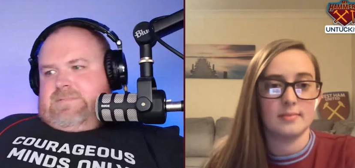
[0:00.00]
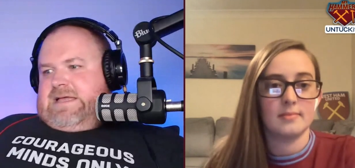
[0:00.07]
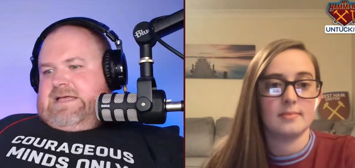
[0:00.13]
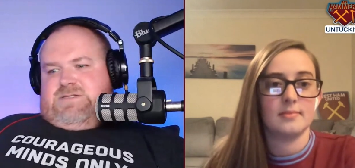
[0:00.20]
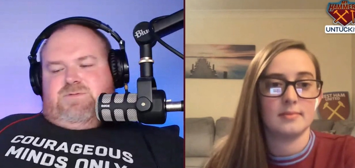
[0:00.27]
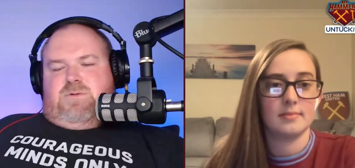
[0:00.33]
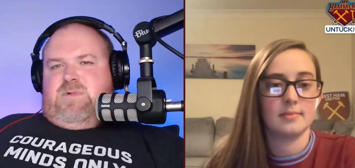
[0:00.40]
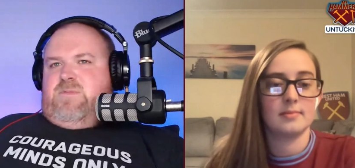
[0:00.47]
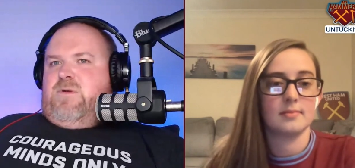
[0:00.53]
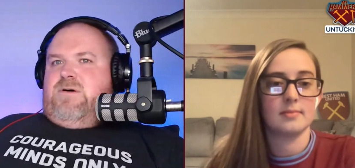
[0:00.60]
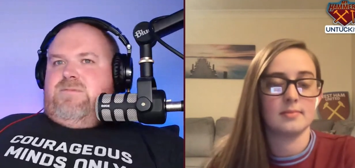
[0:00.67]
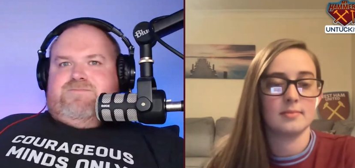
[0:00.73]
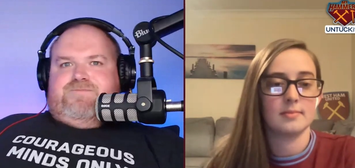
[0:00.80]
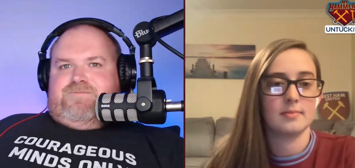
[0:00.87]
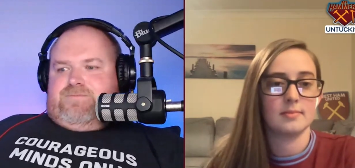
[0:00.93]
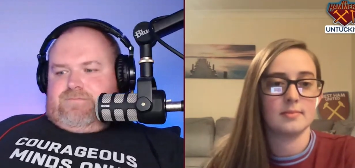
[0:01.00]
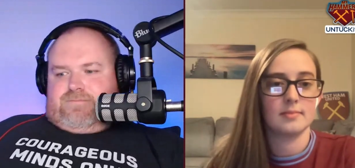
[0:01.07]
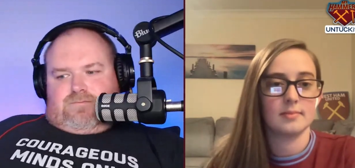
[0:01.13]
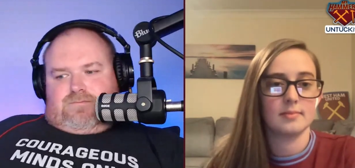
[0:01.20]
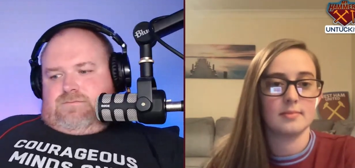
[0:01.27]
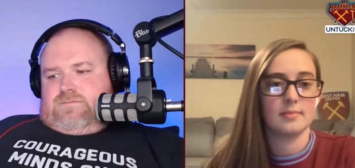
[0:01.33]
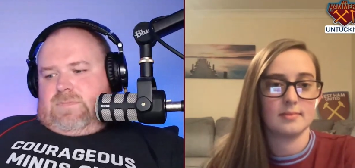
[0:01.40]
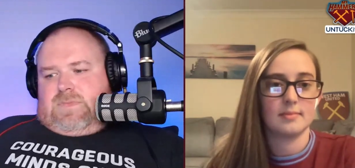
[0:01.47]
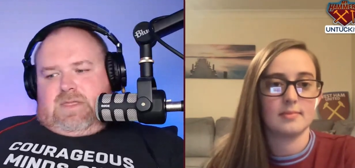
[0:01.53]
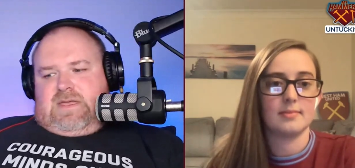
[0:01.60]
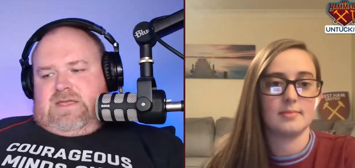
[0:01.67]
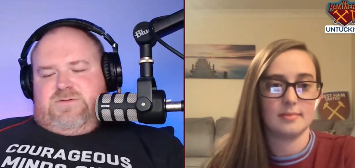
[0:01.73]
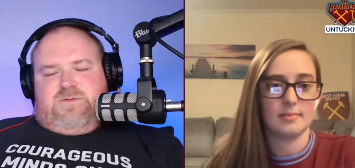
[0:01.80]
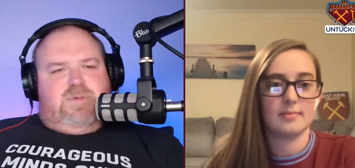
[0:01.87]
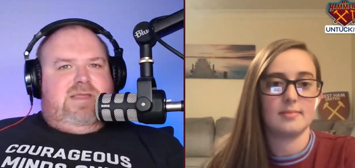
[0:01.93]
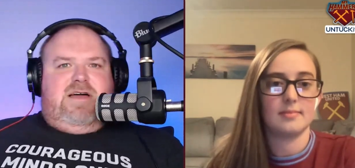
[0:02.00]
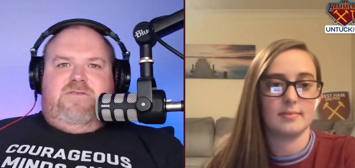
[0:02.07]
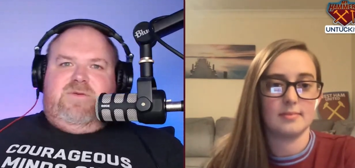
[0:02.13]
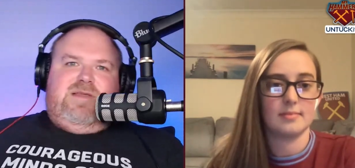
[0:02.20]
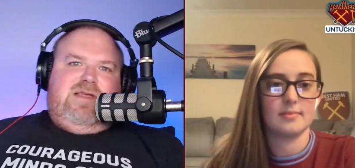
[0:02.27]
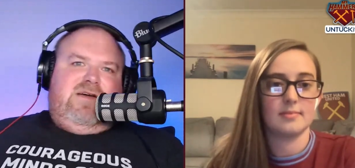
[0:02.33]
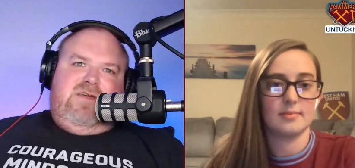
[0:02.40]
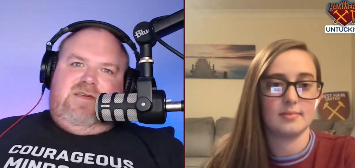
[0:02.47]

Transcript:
Speaker 1: that's what we want. That's what we love. We love